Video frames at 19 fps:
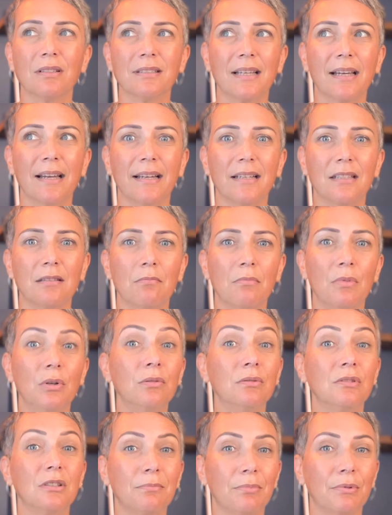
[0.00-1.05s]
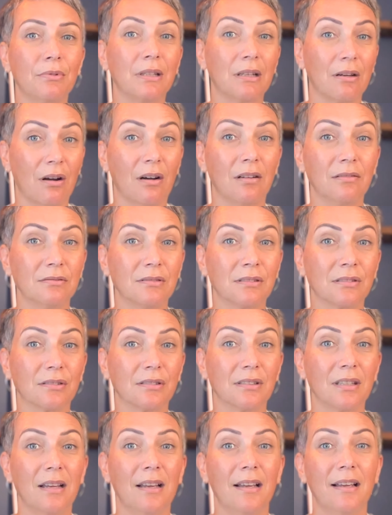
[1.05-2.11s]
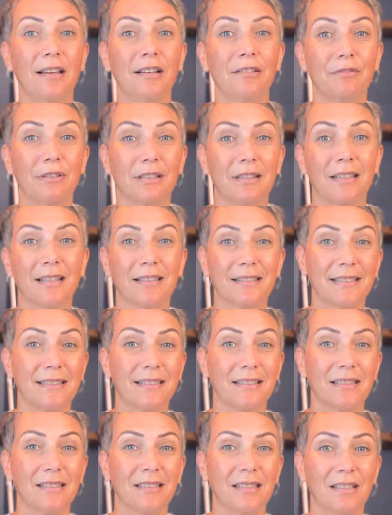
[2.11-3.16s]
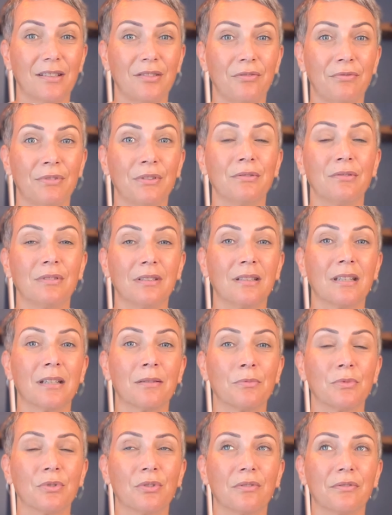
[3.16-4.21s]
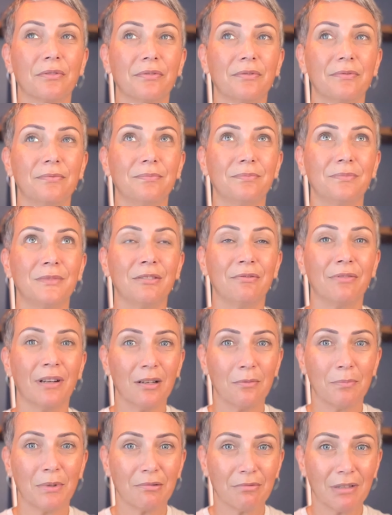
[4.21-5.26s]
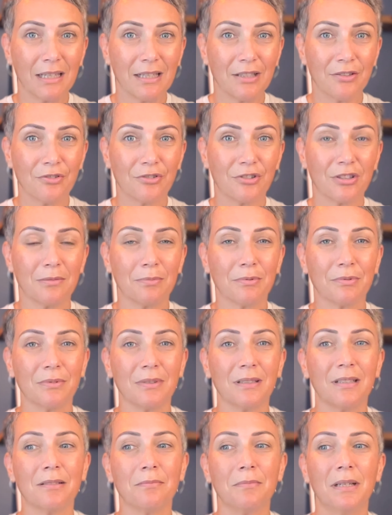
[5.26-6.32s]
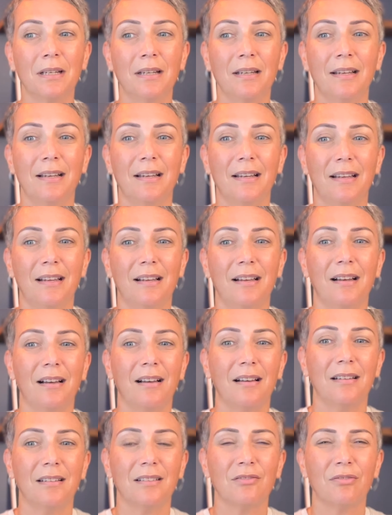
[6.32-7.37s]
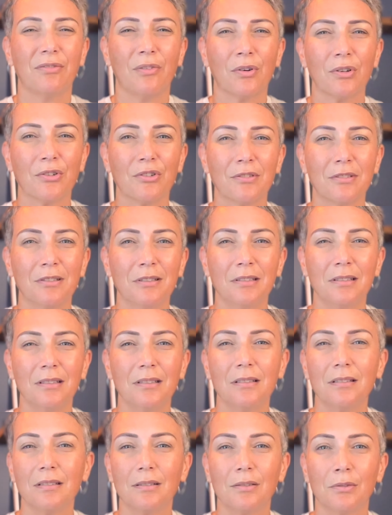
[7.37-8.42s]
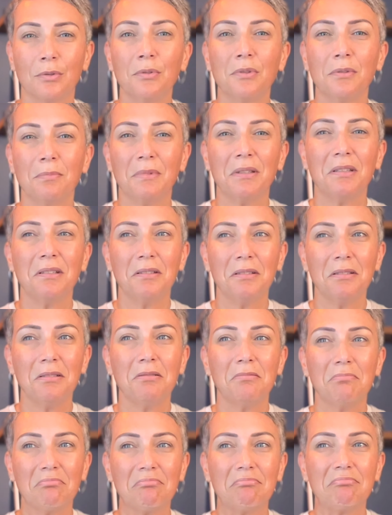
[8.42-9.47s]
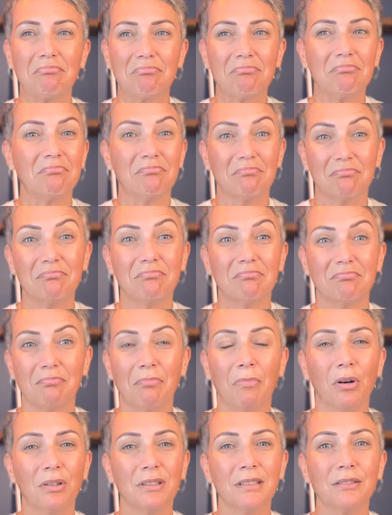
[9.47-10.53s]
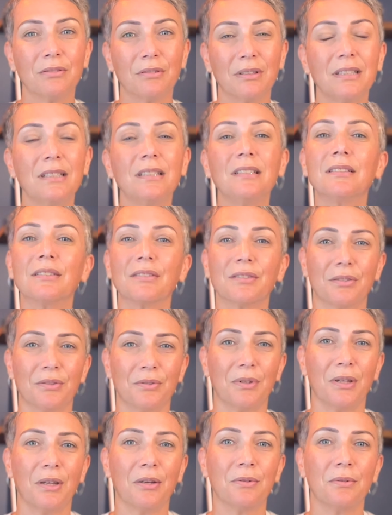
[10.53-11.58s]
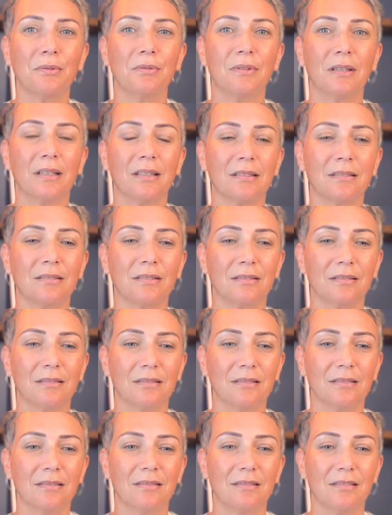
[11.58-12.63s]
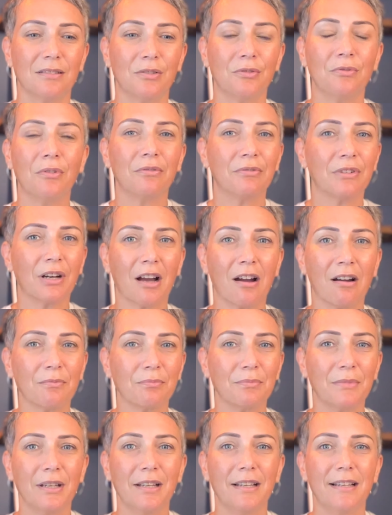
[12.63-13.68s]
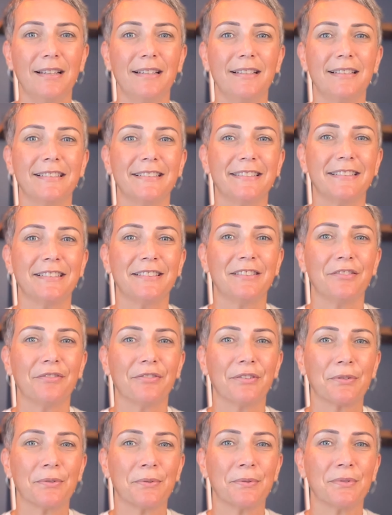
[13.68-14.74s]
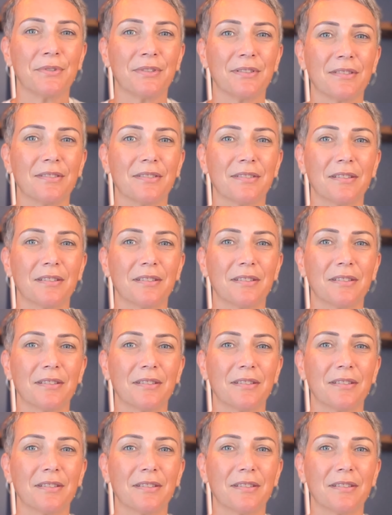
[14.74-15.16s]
I had multiple encounters with narcissistic individuals in terms of developing relationships with them, unfortunately, it took me more than 20 years to heal and to overcome the difficulties.